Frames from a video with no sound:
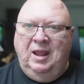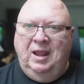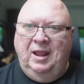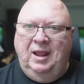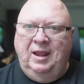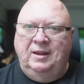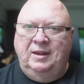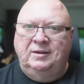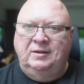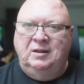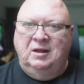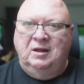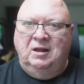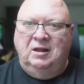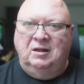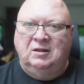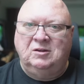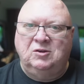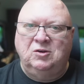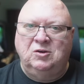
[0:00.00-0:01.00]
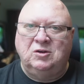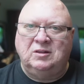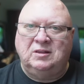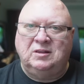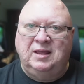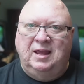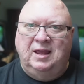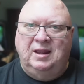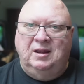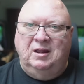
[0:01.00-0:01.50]
and
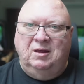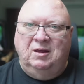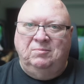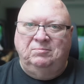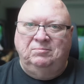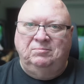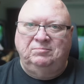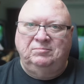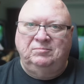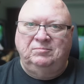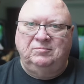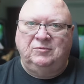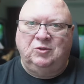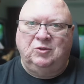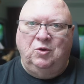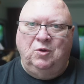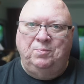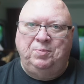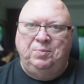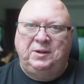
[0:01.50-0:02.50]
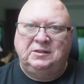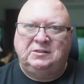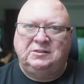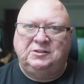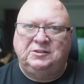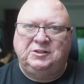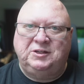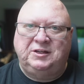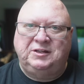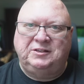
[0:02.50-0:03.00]
cook that up, throw a
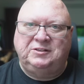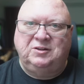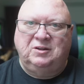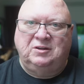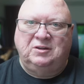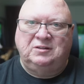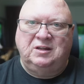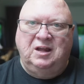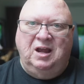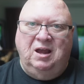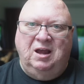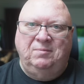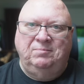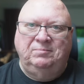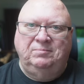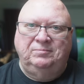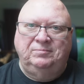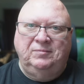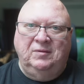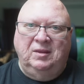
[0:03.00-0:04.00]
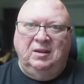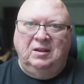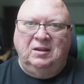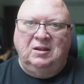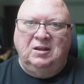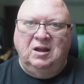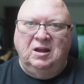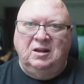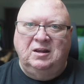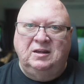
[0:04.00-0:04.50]
piece of cheese on top,
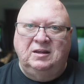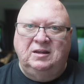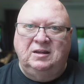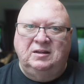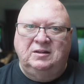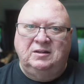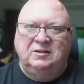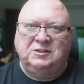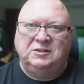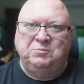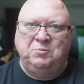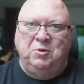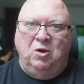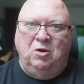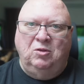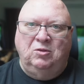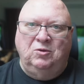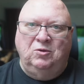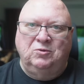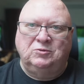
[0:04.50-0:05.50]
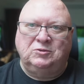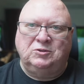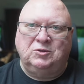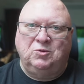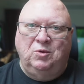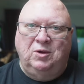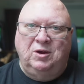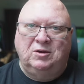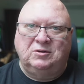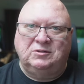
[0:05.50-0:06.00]
cut it into small little
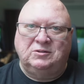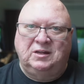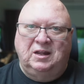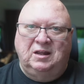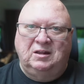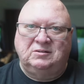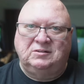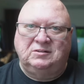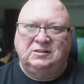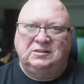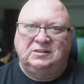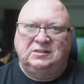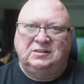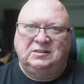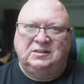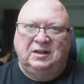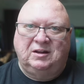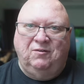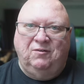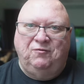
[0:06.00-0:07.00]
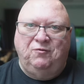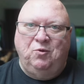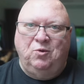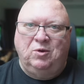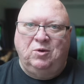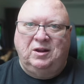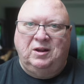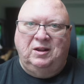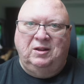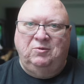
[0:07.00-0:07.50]
squares, and I'll just stick a
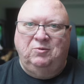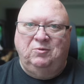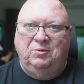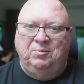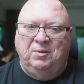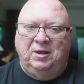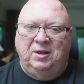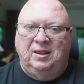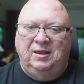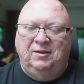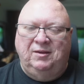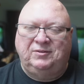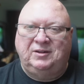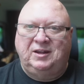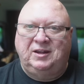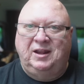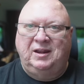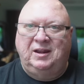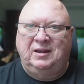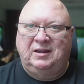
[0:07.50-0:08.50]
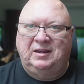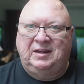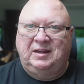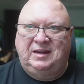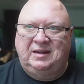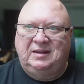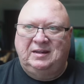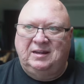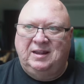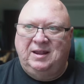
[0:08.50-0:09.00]
fork in it with my left hand and
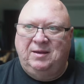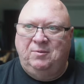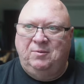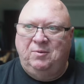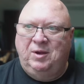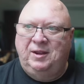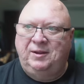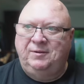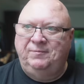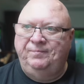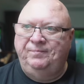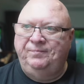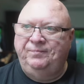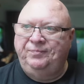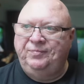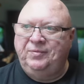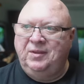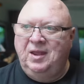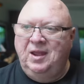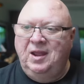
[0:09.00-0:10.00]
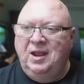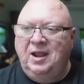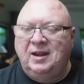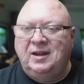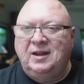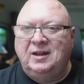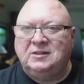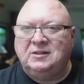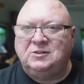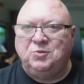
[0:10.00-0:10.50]
eat it that way.
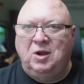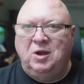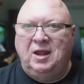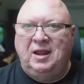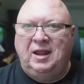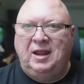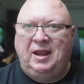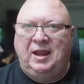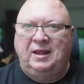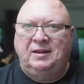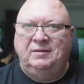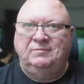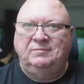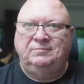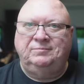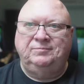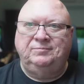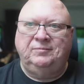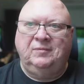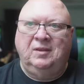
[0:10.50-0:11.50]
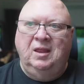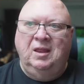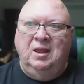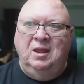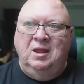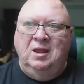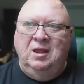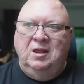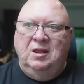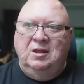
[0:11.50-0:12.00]
And that's what I had.
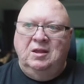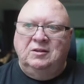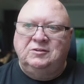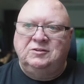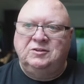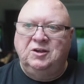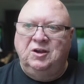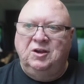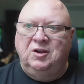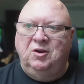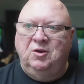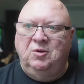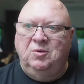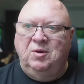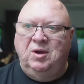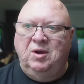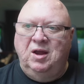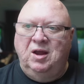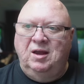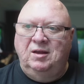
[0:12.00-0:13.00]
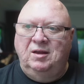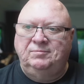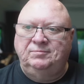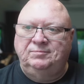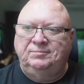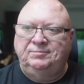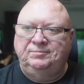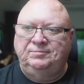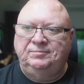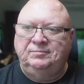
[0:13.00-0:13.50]
So